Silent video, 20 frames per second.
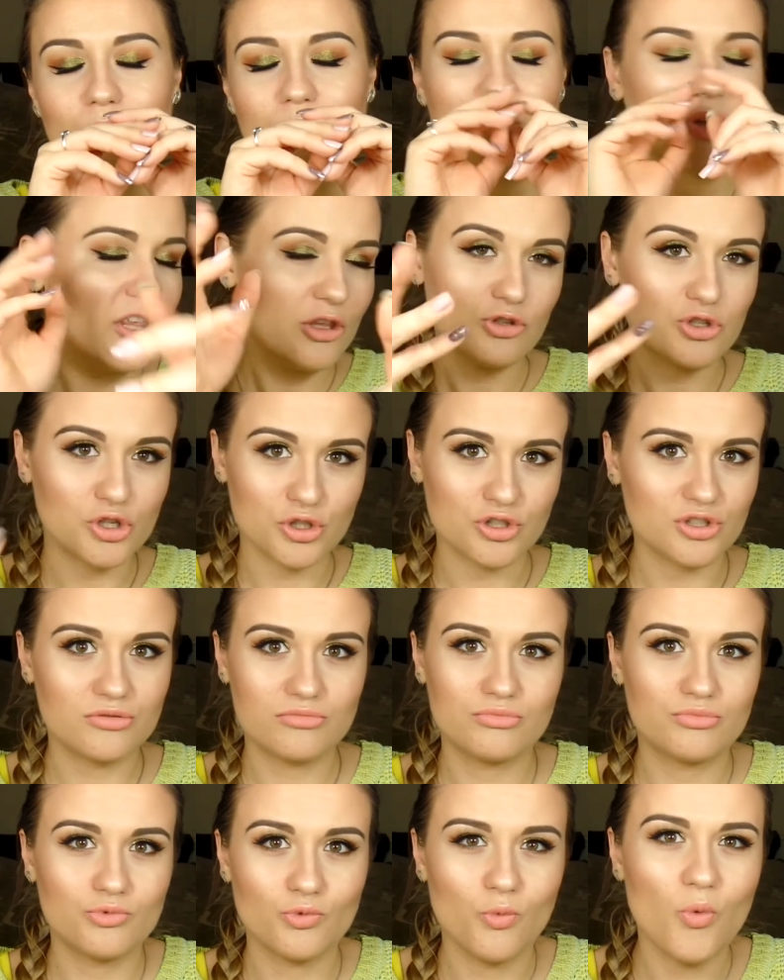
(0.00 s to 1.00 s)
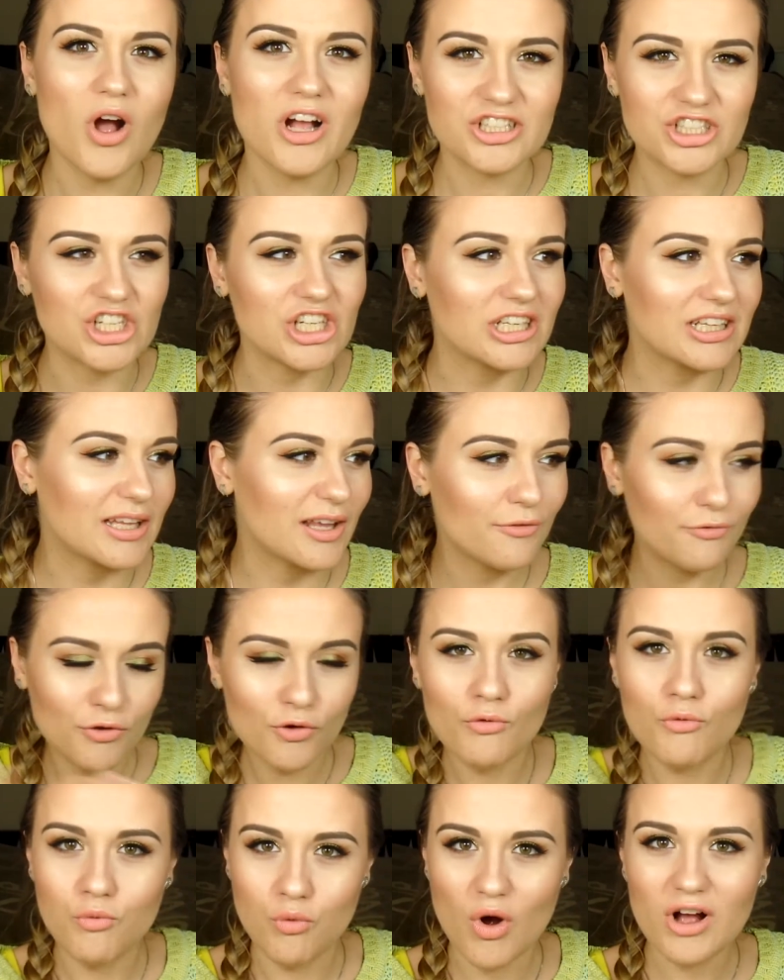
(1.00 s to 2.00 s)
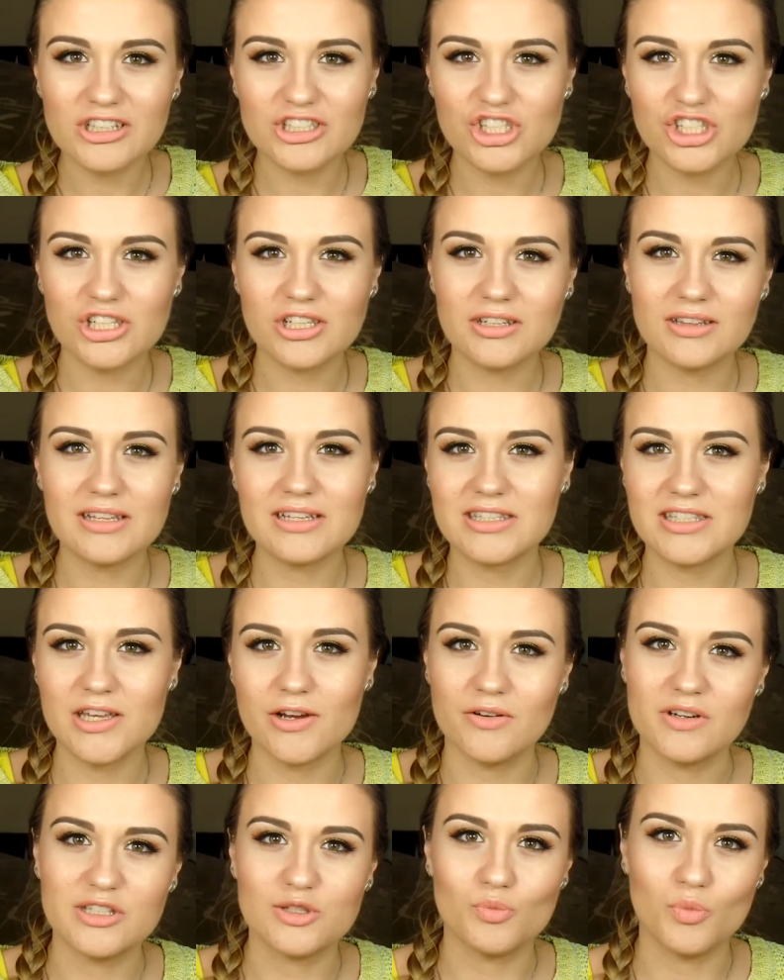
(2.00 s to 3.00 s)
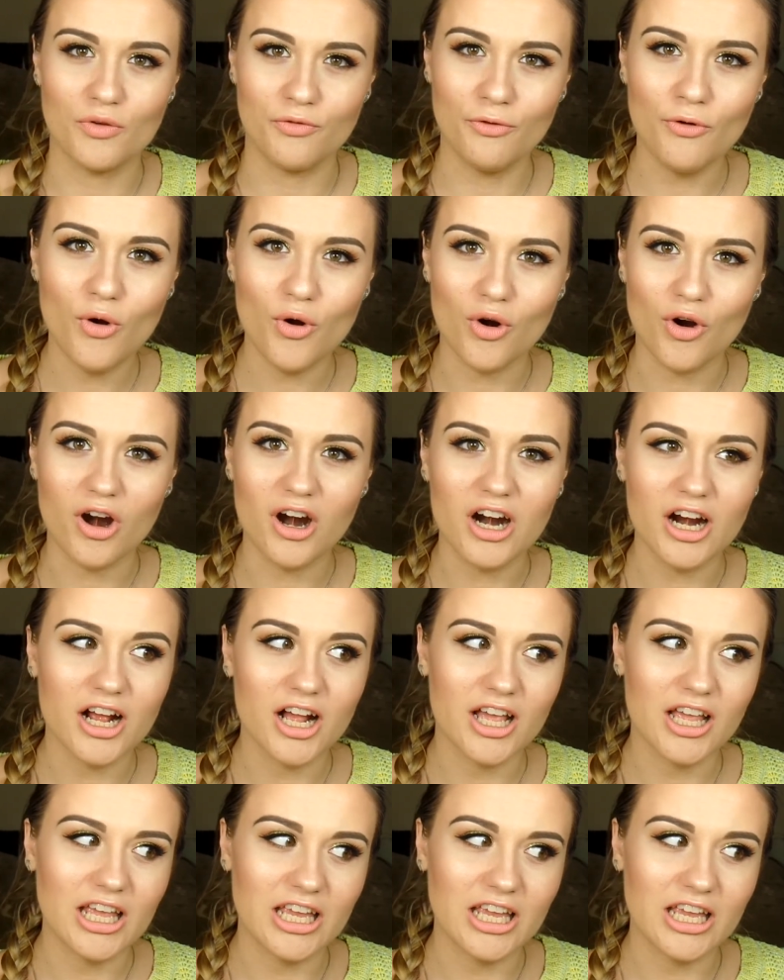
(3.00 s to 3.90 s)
but you should watch it. If you've watched the series before,